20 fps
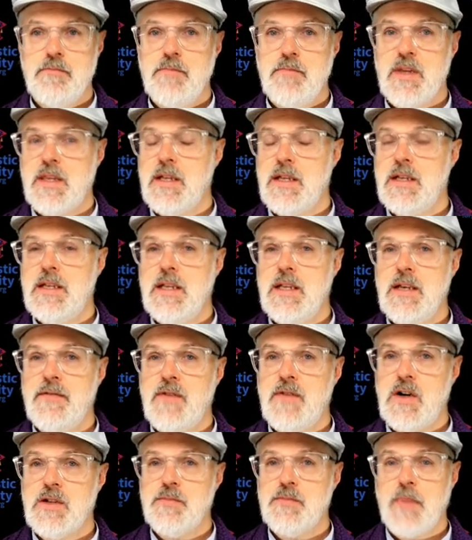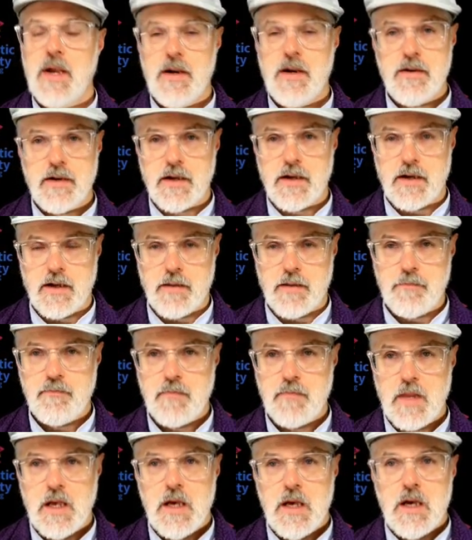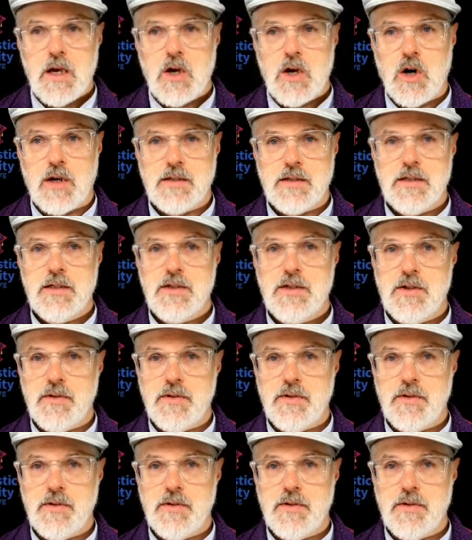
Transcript: but the default paradigm causes